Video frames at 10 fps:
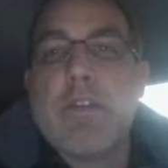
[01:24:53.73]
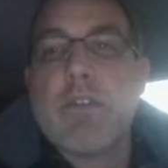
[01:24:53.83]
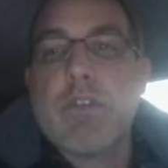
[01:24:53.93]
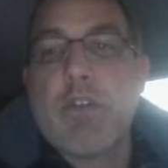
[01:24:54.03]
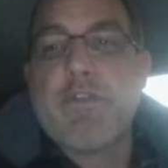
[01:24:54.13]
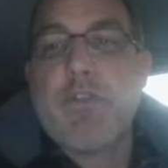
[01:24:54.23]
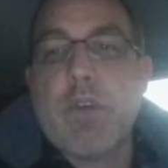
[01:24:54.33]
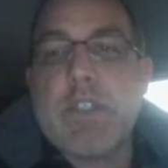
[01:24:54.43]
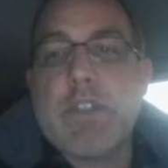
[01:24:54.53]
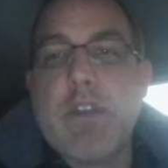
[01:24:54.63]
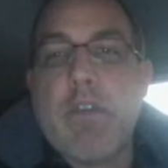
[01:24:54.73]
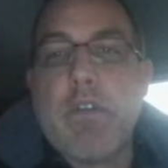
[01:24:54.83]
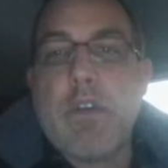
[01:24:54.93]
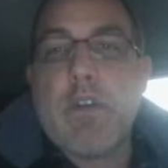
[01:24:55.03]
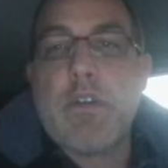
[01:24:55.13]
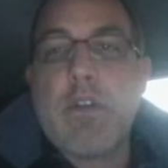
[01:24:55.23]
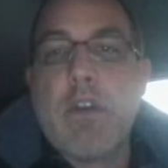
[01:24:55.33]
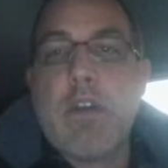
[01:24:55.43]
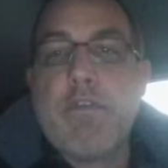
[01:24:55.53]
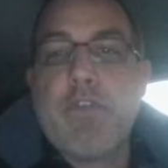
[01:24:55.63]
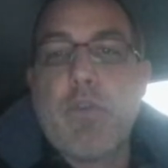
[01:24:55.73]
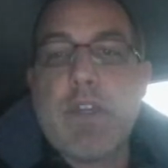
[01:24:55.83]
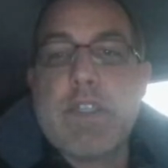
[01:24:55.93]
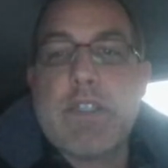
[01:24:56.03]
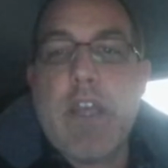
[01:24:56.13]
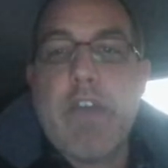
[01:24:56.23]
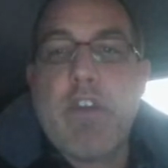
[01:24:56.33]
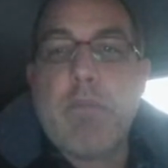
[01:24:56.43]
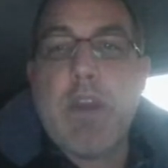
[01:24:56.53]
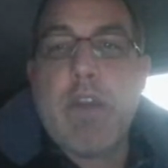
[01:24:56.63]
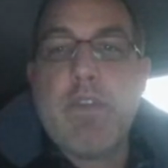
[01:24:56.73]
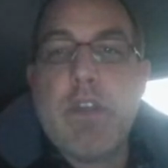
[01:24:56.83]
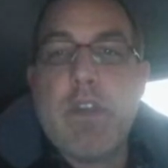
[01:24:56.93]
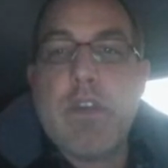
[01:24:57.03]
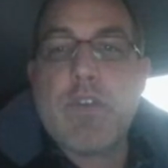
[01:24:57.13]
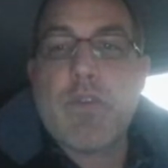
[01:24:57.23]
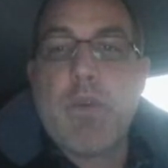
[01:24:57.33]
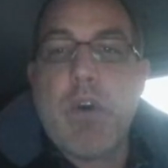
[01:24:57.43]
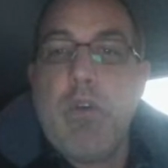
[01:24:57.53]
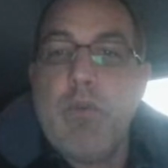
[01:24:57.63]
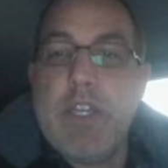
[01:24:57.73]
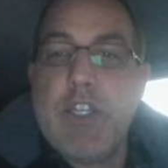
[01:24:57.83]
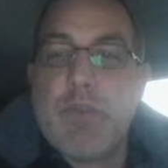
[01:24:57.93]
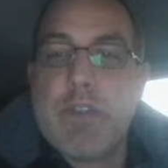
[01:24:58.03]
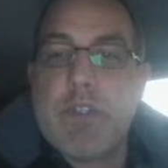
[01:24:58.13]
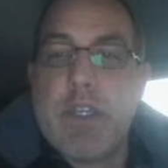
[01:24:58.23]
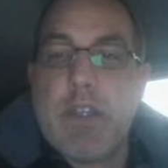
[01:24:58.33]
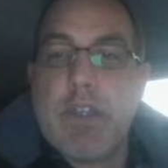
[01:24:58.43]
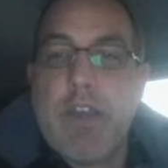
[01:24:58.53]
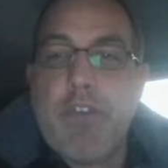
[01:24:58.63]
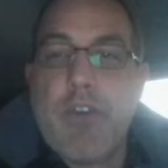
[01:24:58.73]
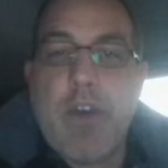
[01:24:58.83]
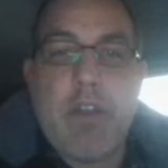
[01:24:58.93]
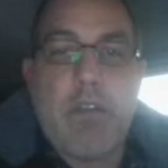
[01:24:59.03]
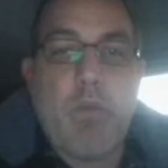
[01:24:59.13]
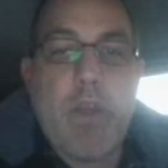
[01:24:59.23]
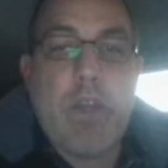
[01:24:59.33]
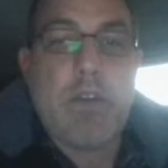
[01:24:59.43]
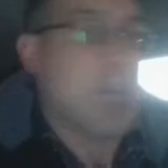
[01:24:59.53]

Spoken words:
let's go to 47. 47, my VE is what? Oh, interesting. The ethanol had a little wiggle in